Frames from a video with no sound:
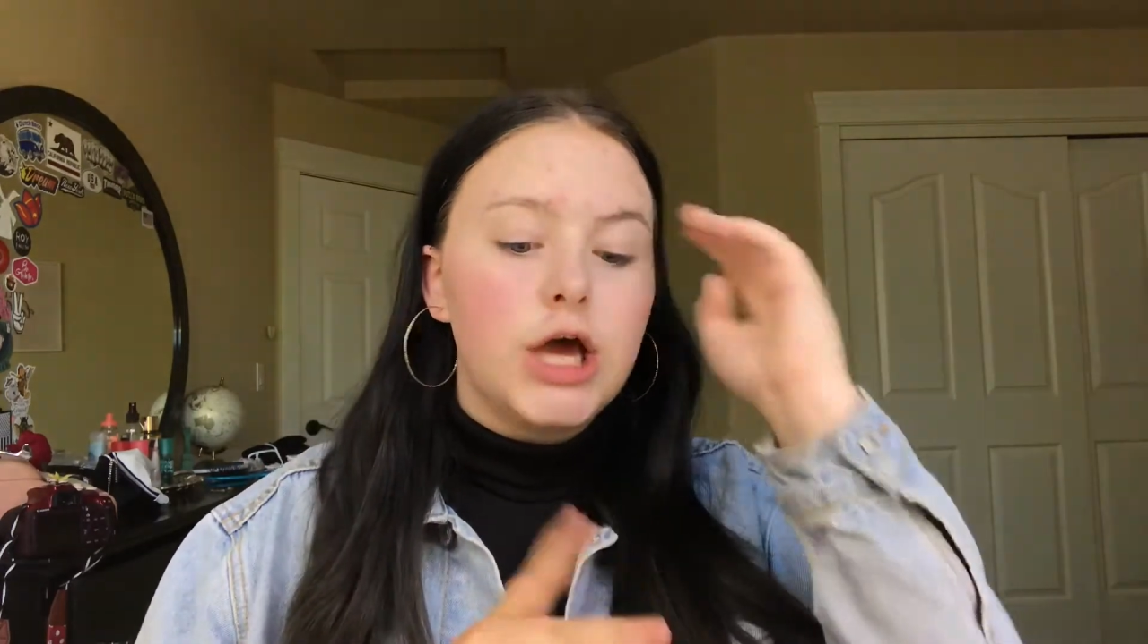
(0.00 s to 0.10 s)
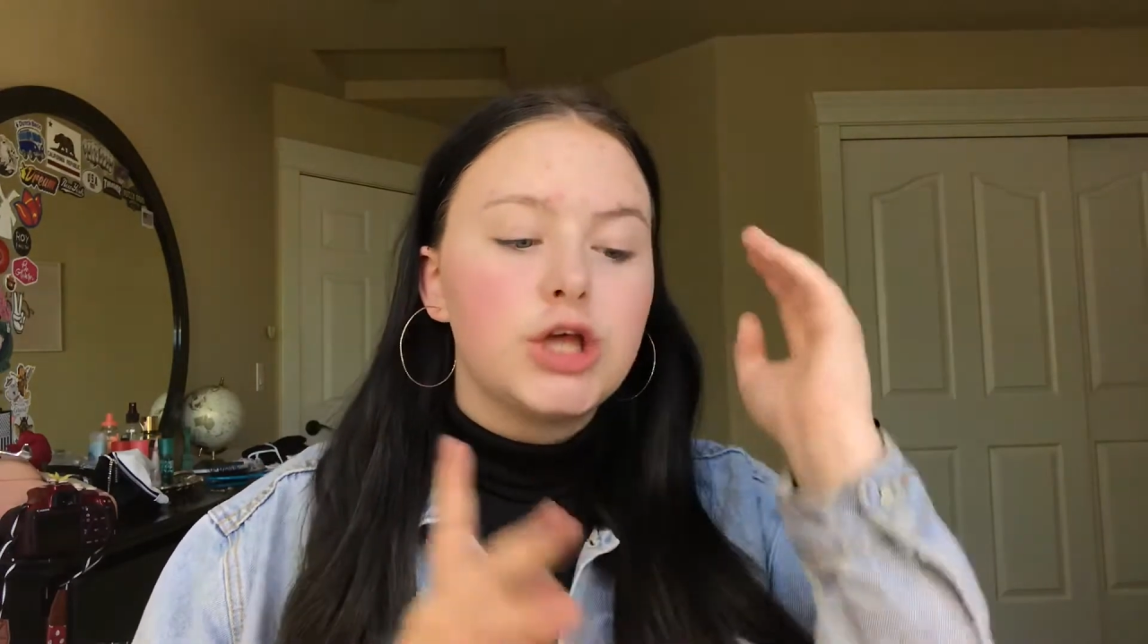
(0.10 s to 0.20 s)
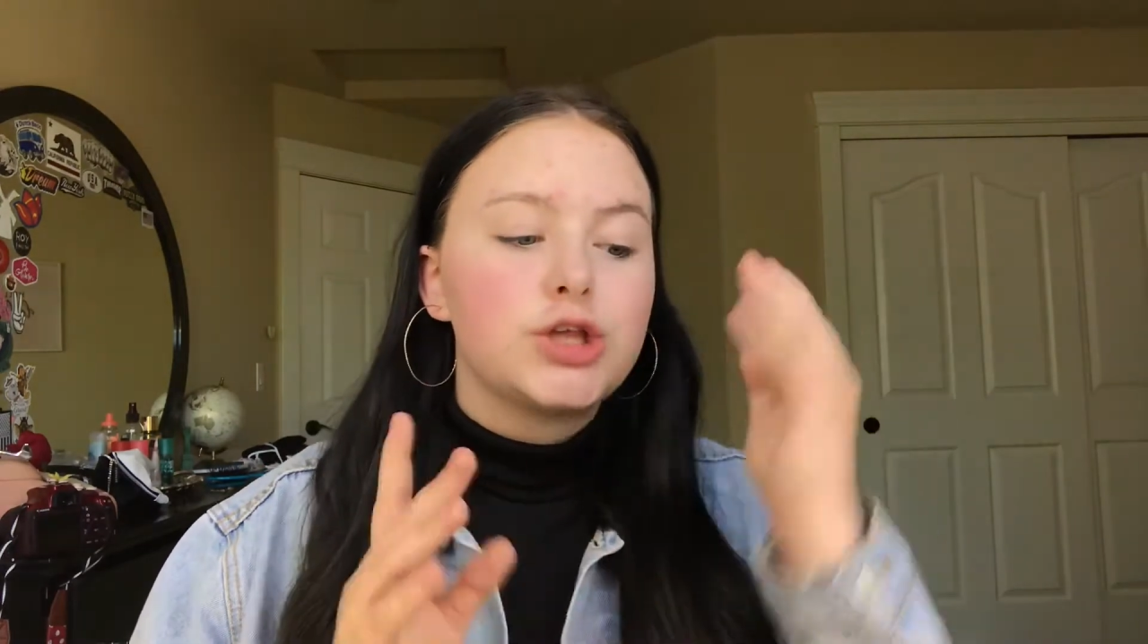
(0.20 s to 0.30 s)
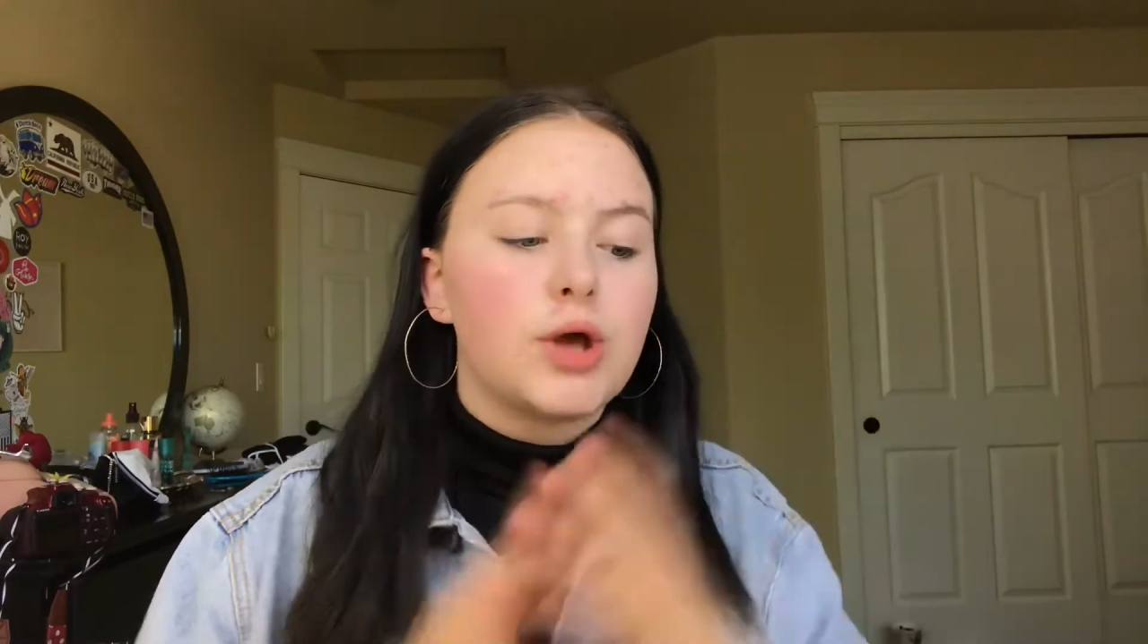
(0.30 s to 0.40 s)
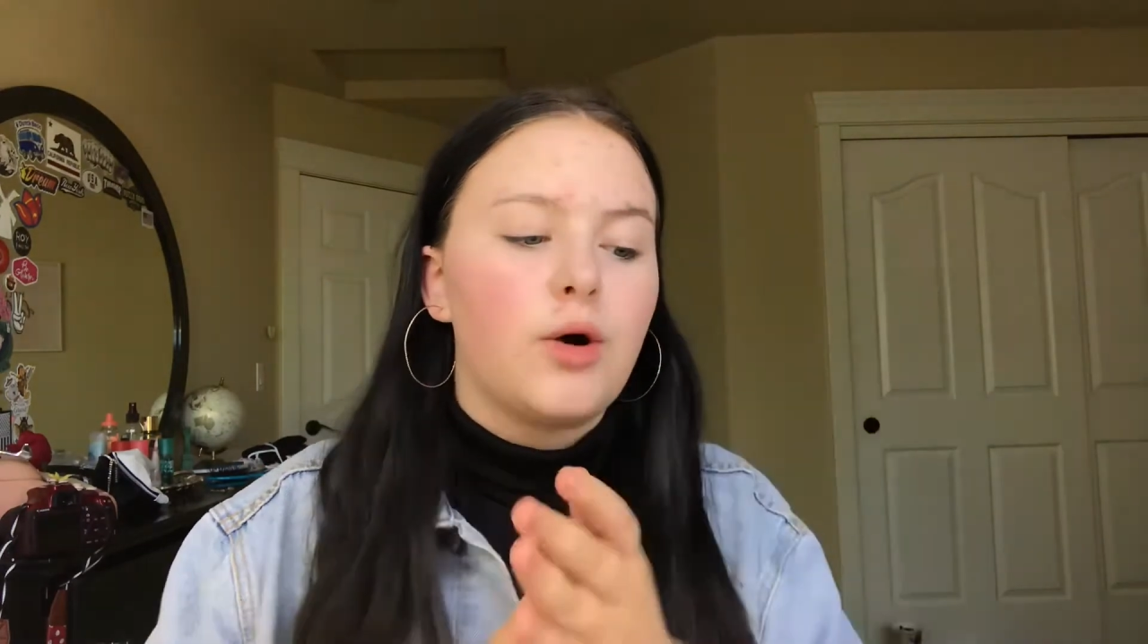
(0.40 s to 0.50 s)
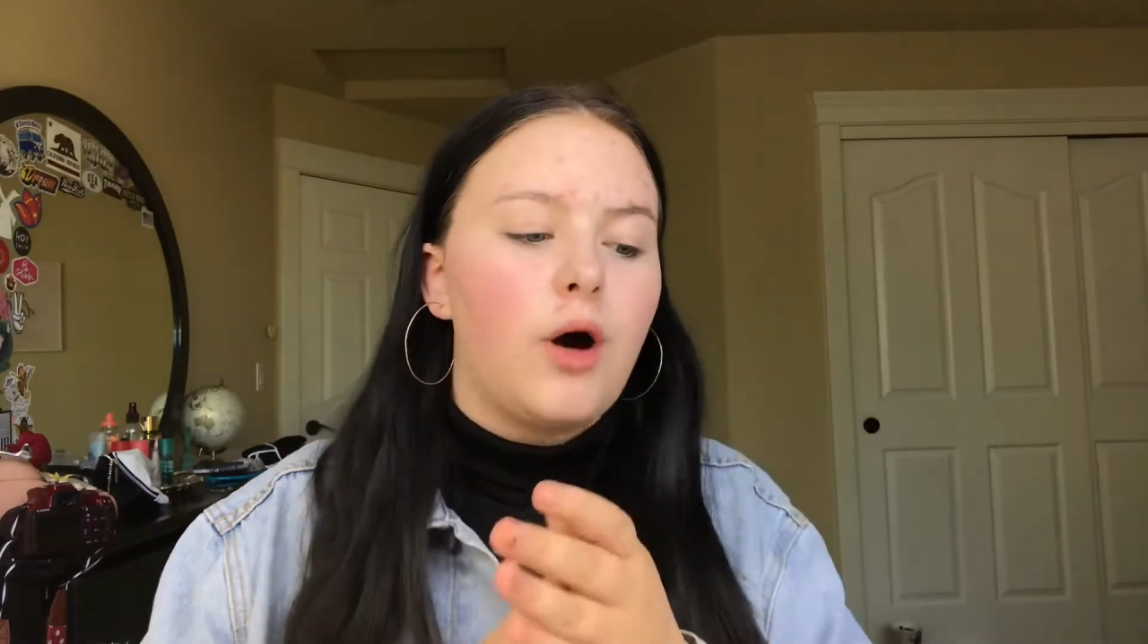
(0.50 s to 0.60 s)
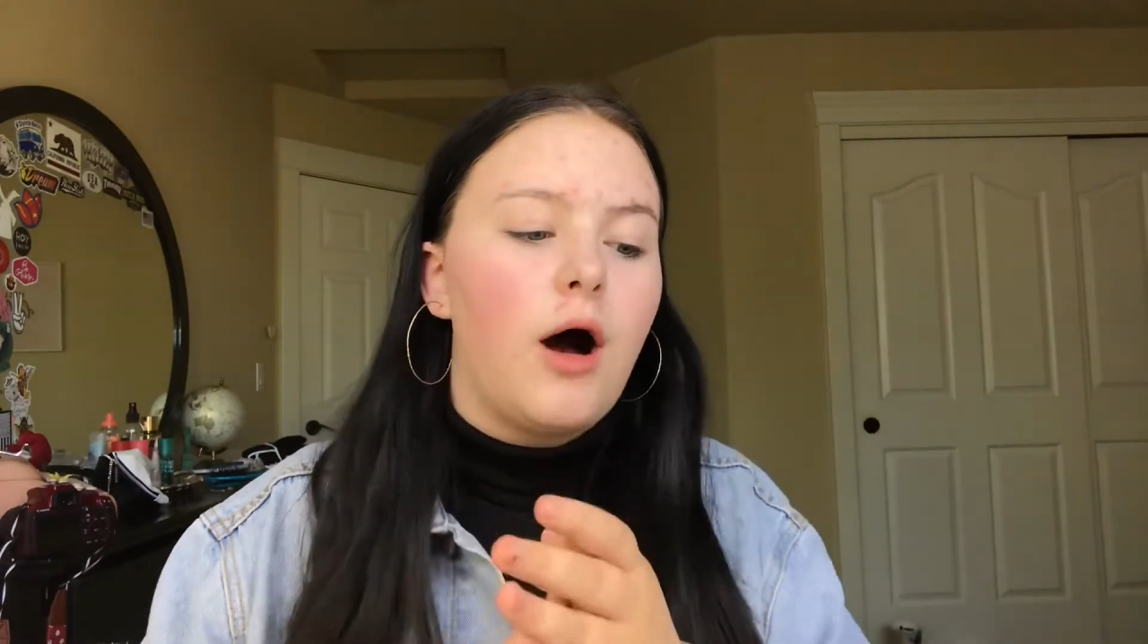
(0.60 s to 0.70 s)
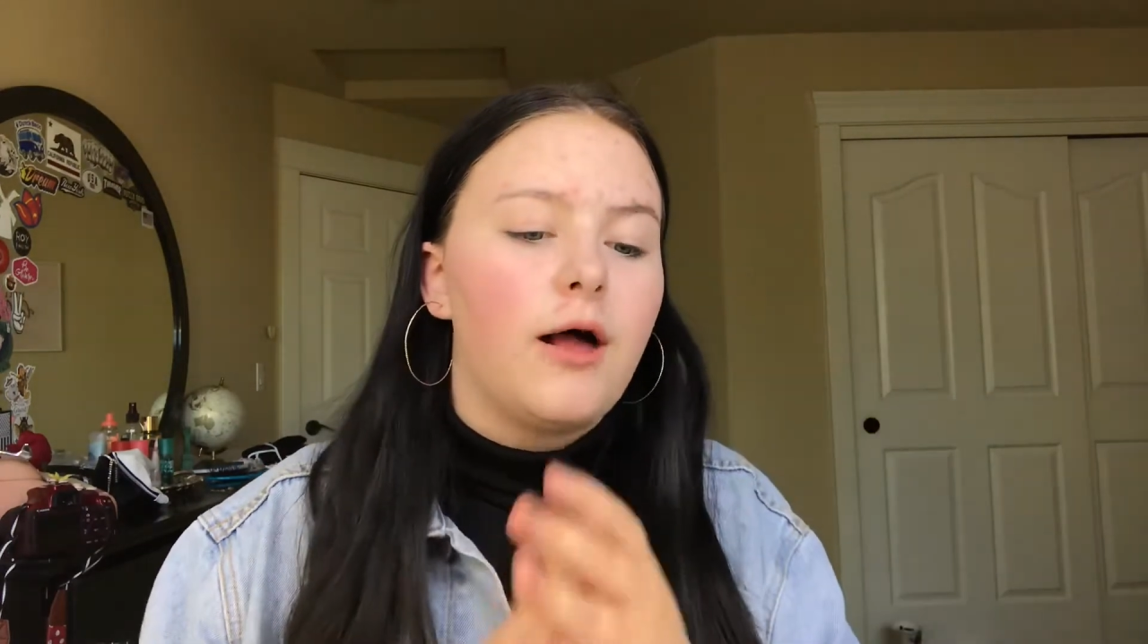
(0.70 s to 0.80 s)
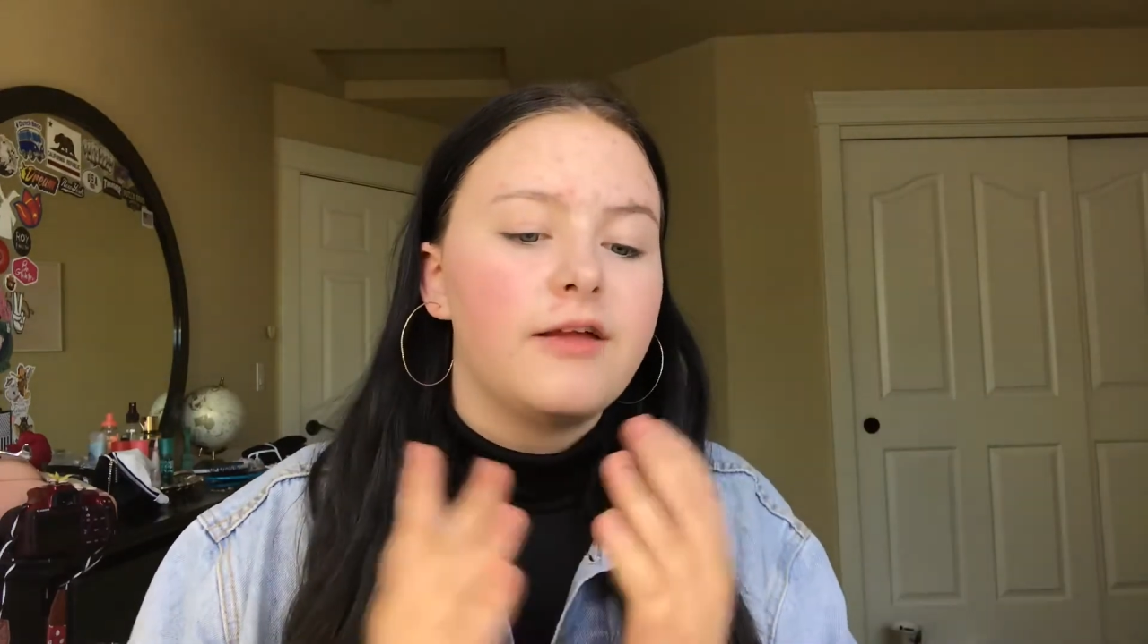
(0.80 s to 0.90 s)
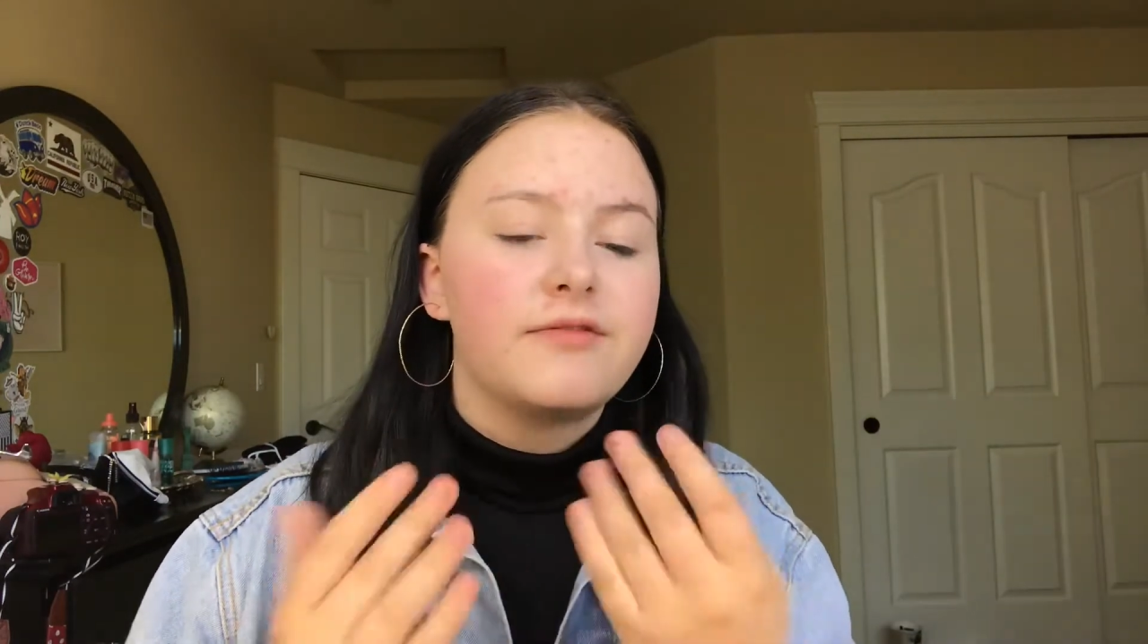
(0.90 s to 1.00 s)
so
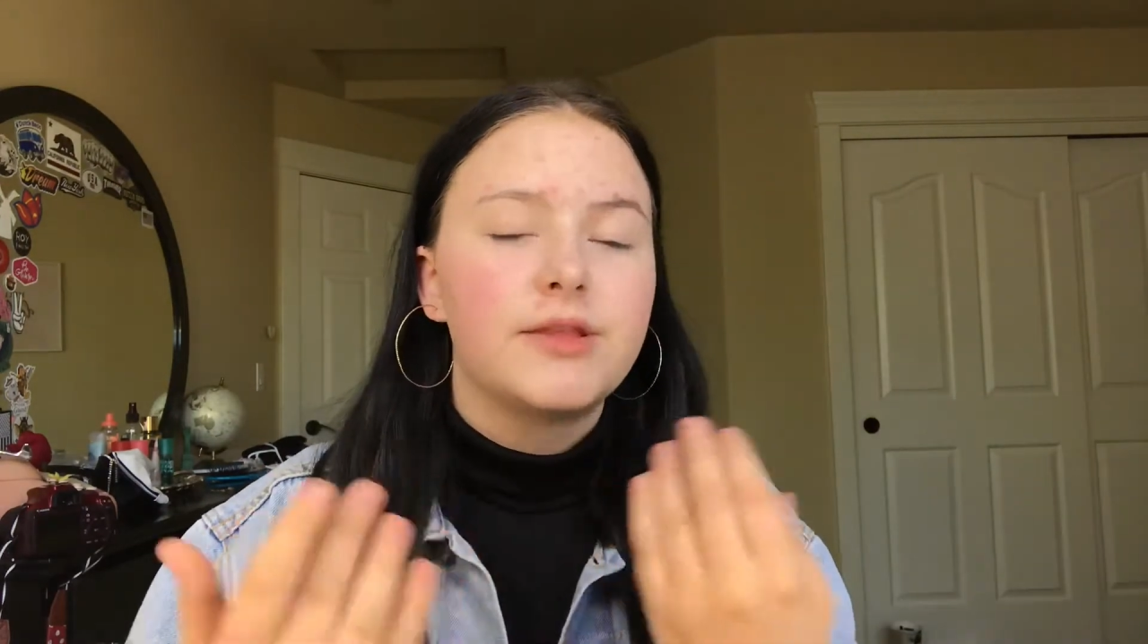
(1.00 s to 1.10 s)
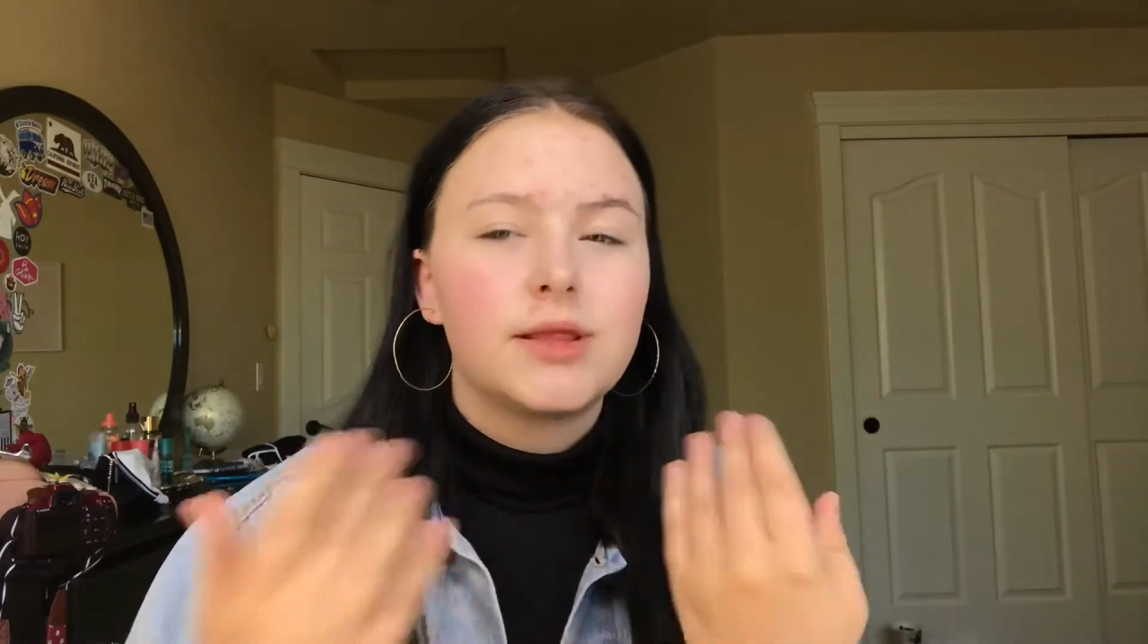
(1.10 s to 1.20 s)
all of